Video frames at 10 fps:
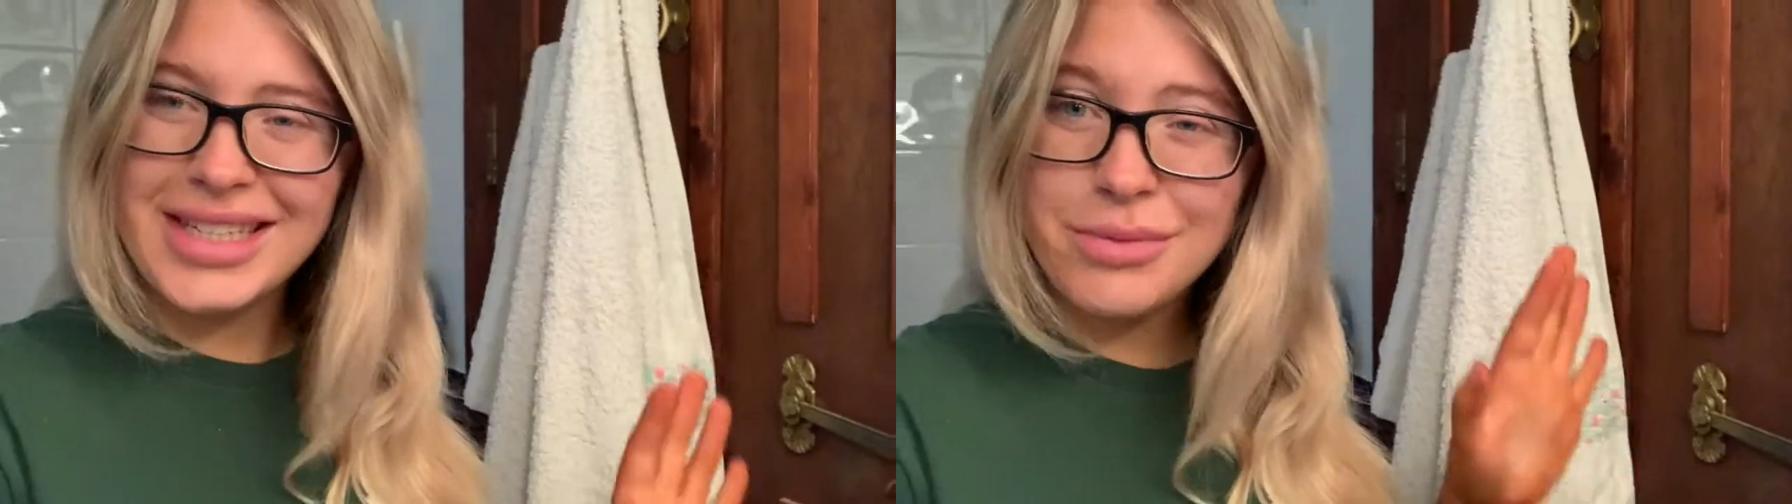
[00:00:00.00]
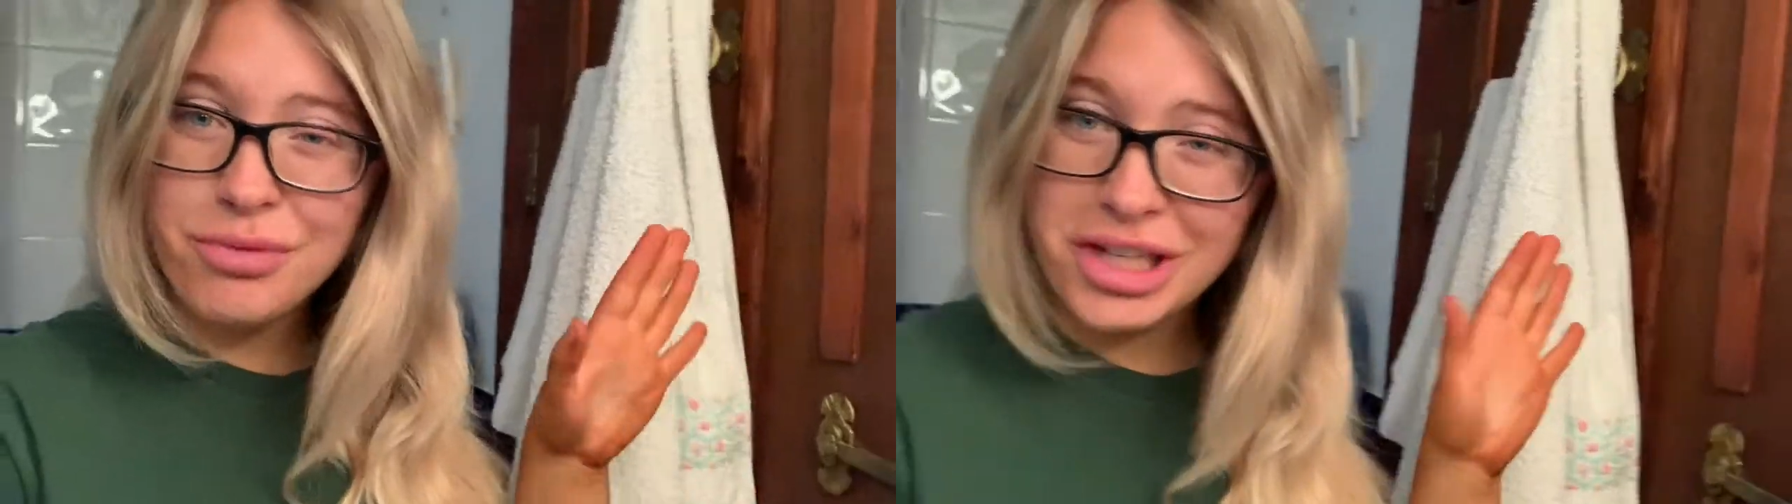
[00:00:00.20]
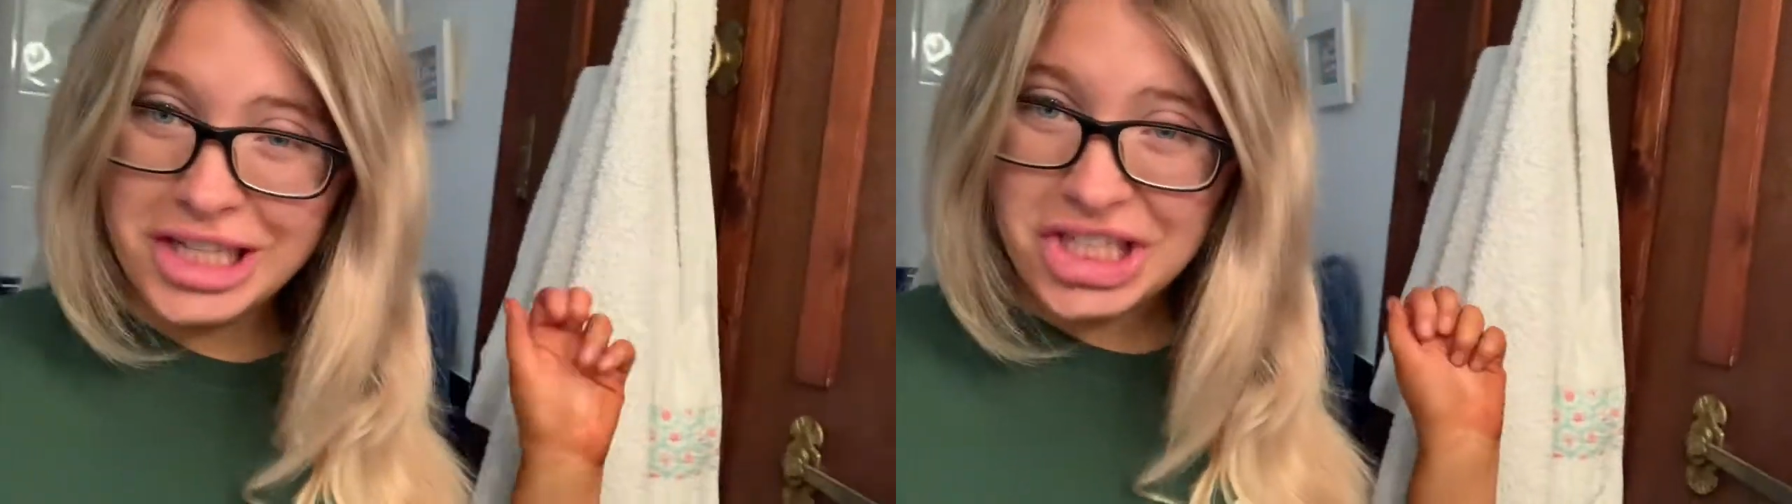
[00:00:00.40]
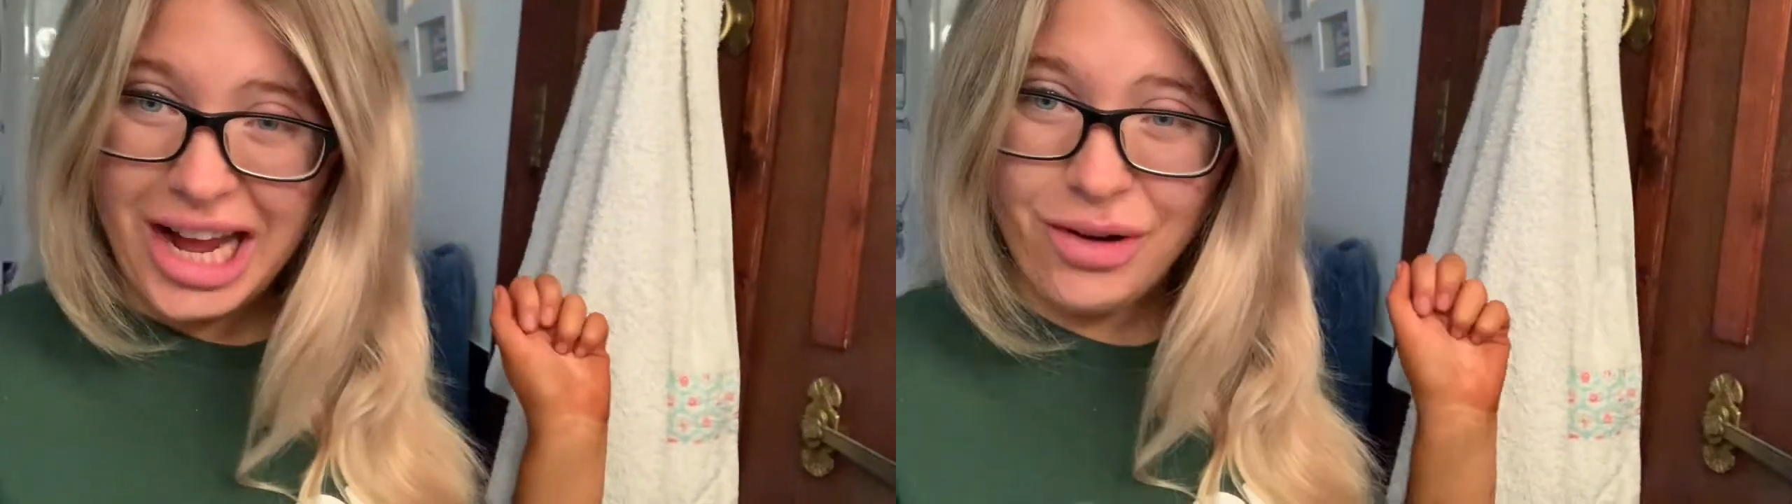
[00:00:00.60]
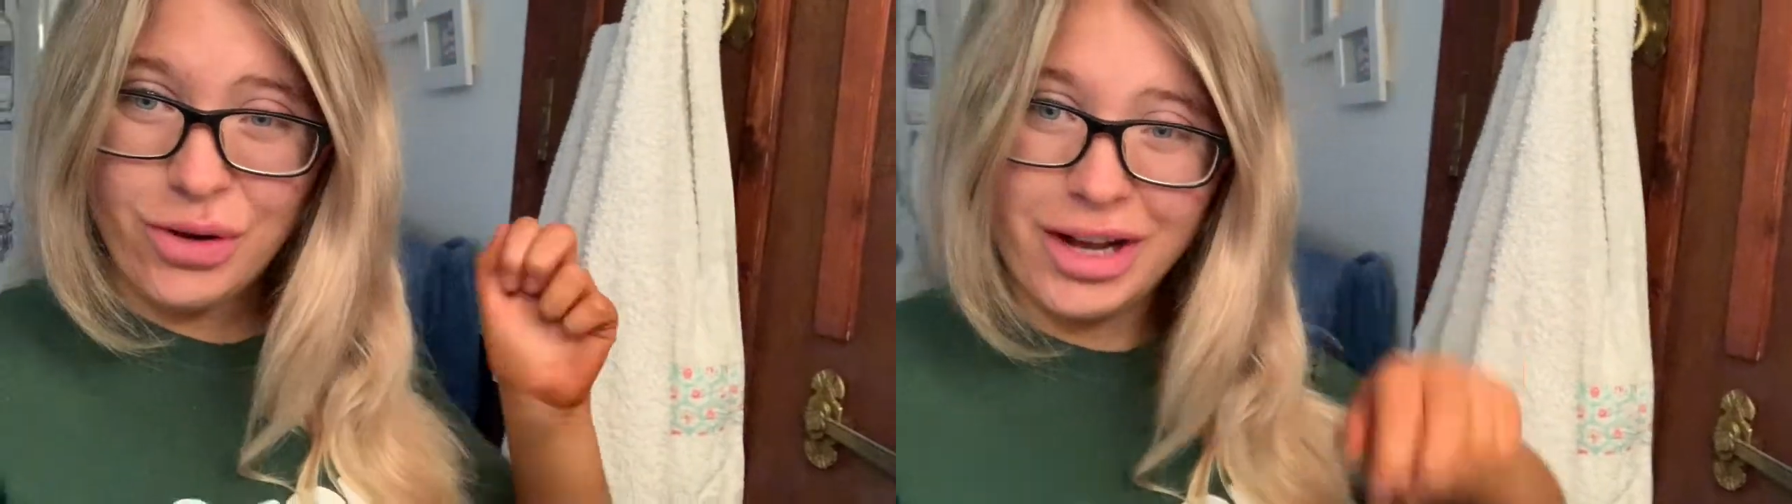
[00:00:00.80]
is
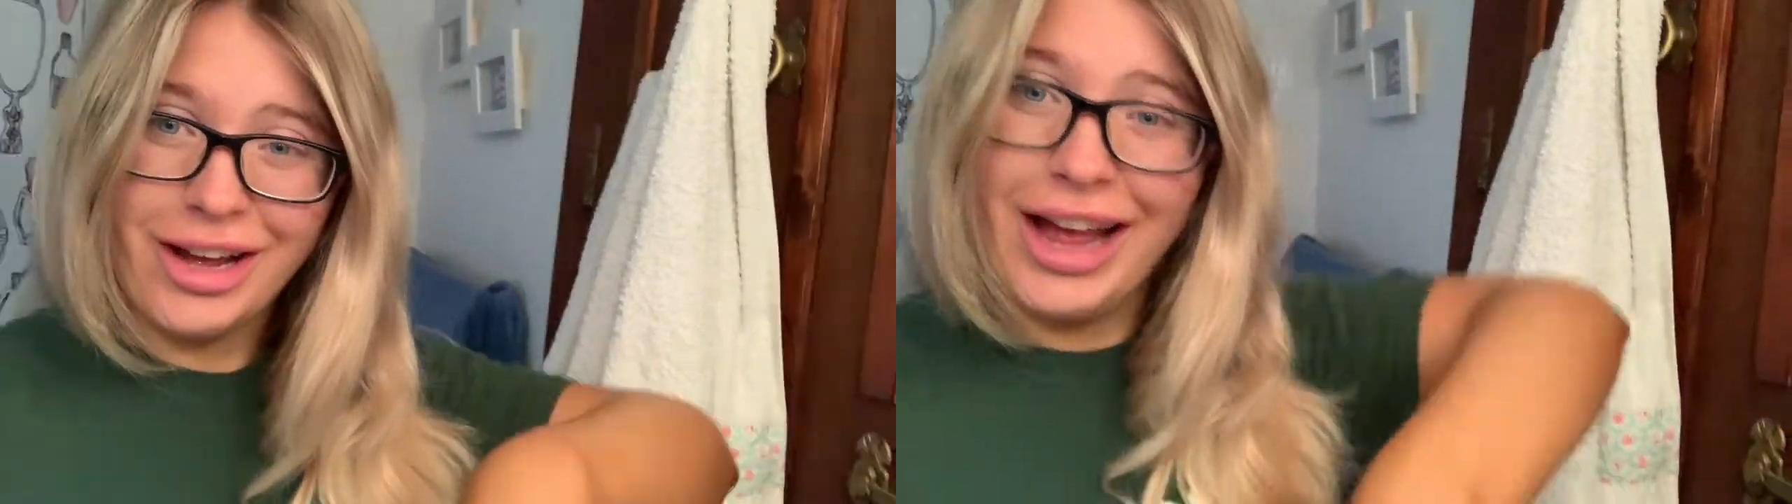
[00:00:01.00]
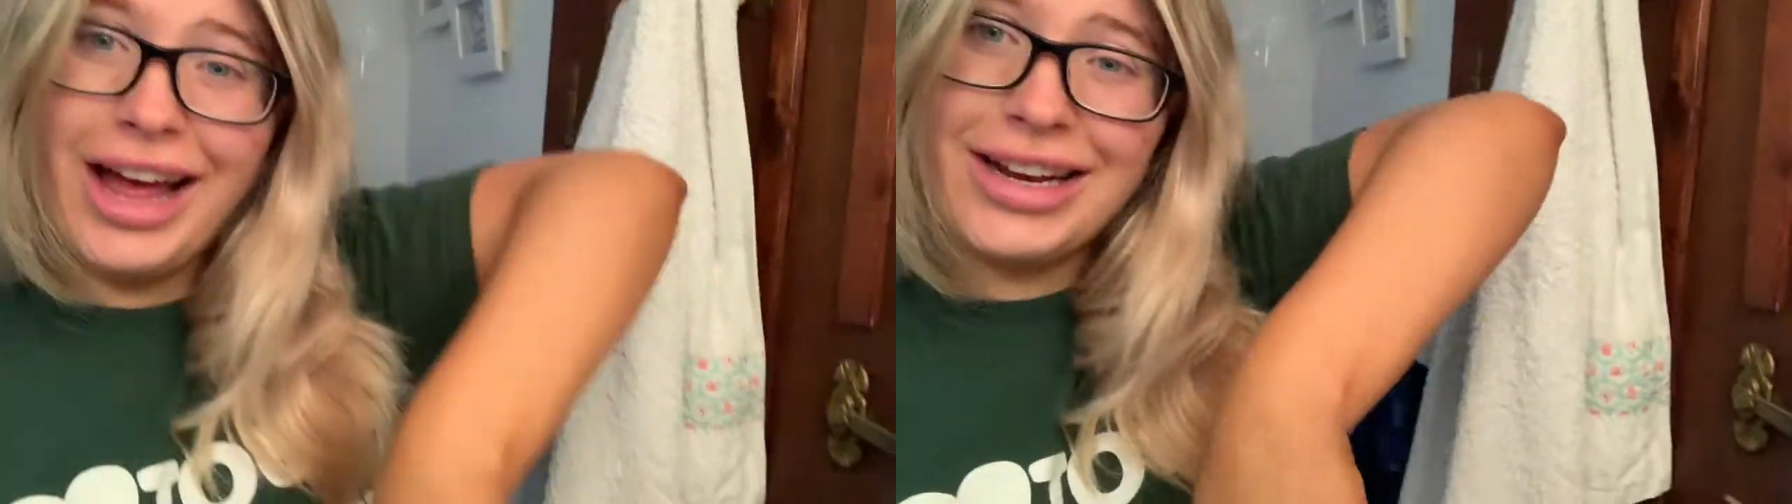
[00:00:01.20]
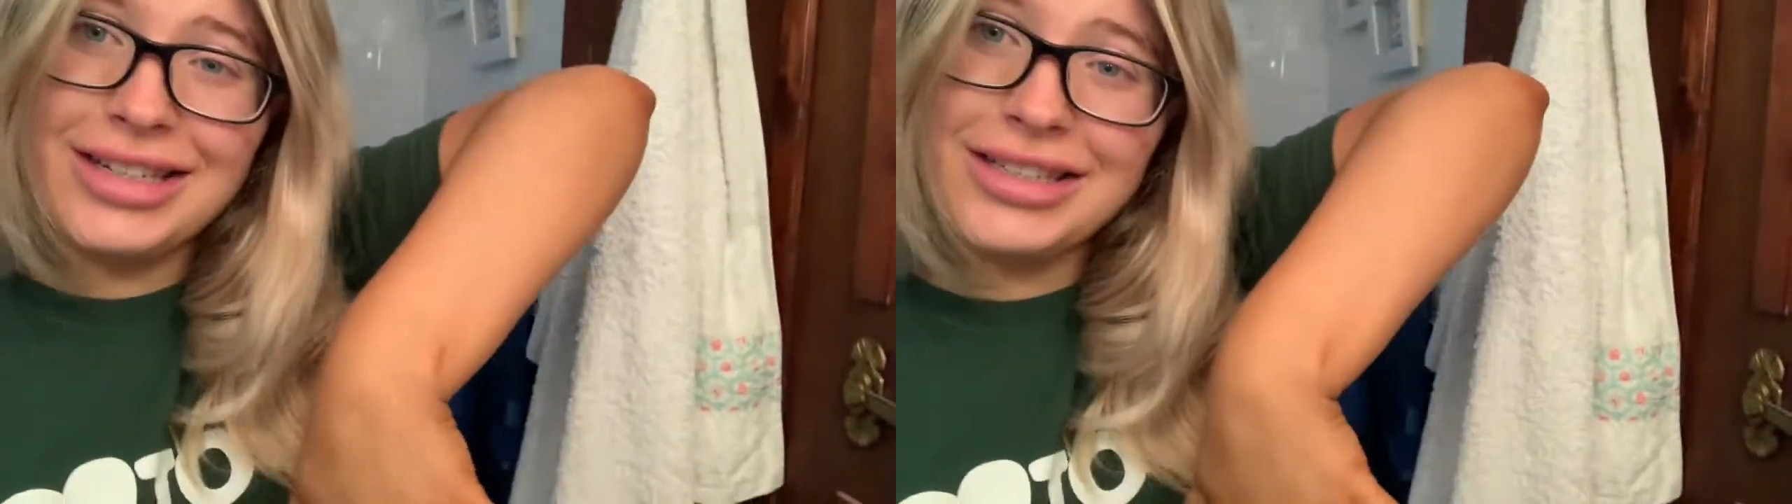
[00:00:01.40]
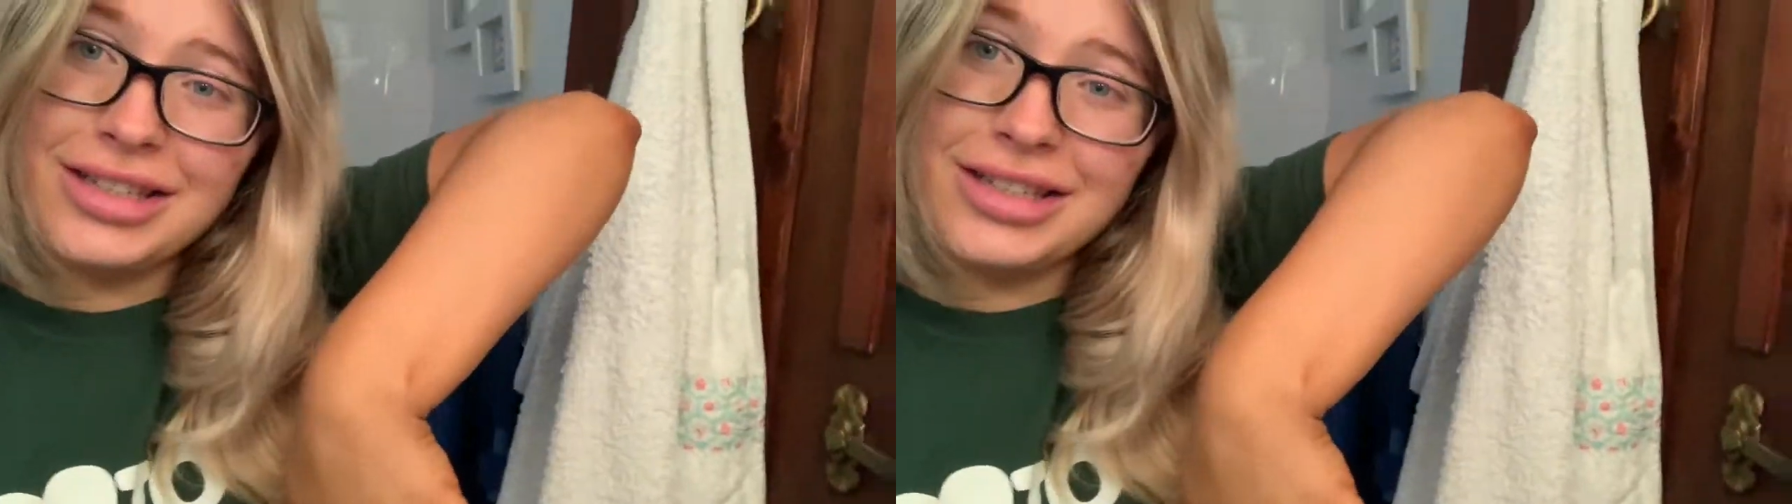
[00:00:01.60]
pre-shower and